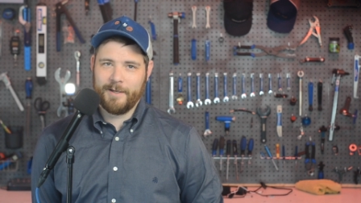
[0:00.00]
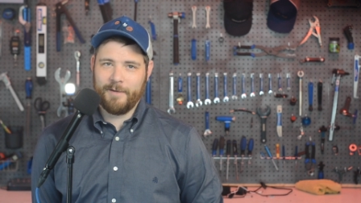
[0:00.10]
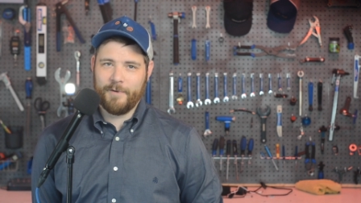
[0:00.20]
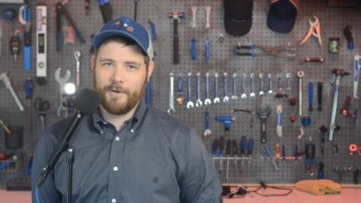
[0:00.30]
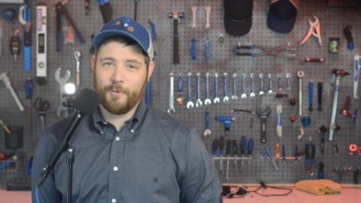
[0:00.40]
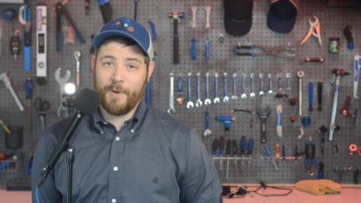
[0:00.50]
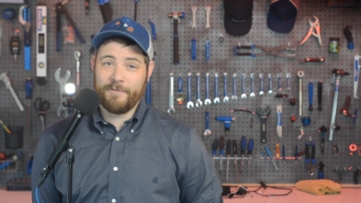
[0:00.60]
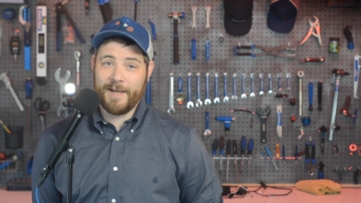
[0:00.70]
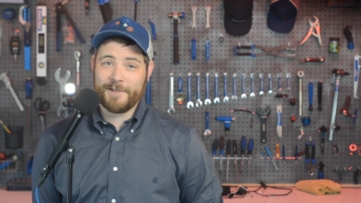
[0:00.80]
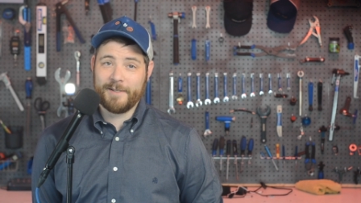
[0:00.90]
I found it
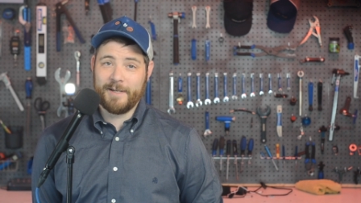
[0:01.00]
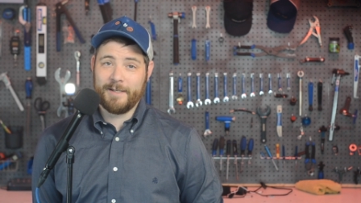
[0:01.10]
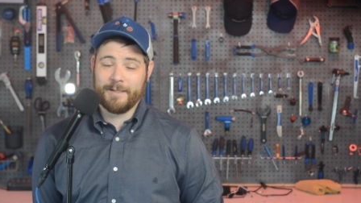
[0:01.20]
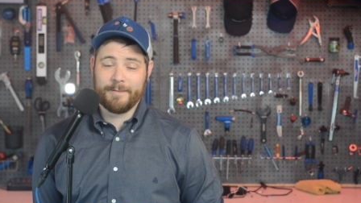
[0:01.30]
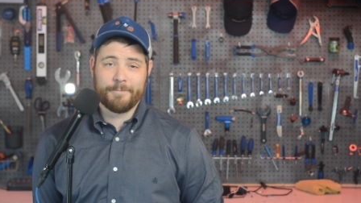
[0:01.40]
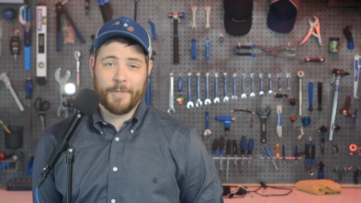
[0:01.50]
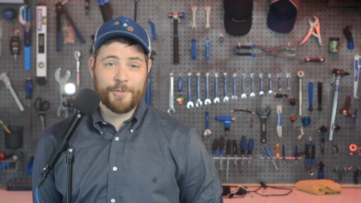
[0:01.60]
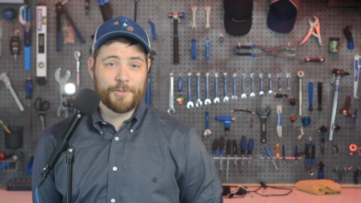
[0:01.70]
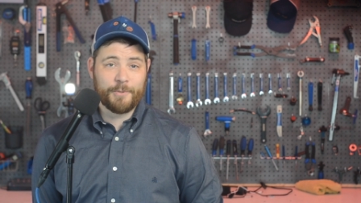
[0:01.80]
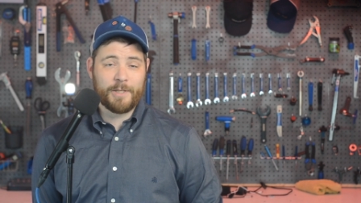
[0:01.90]
quite fascinating and
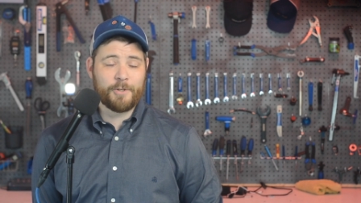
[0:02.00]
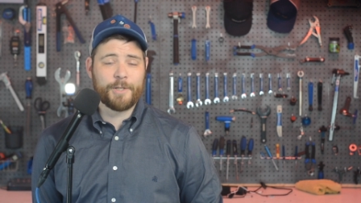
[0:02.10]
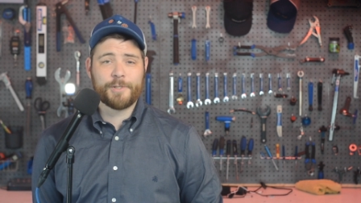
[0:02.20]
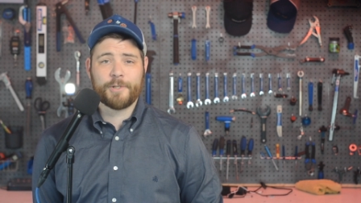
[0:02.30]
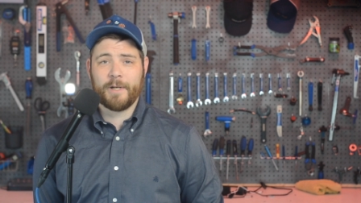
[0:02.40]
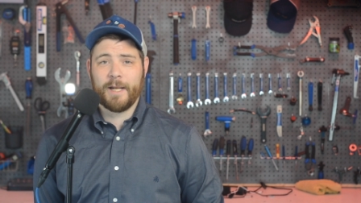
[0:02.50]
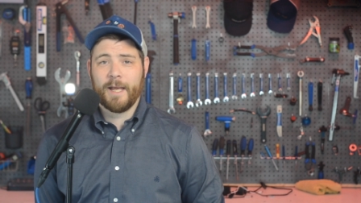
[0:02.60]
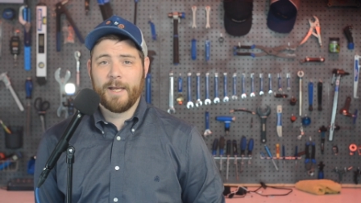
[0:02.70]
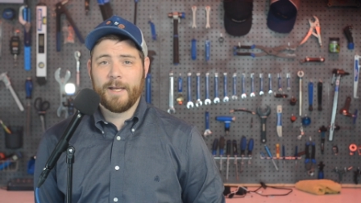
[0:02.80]
also a little concerning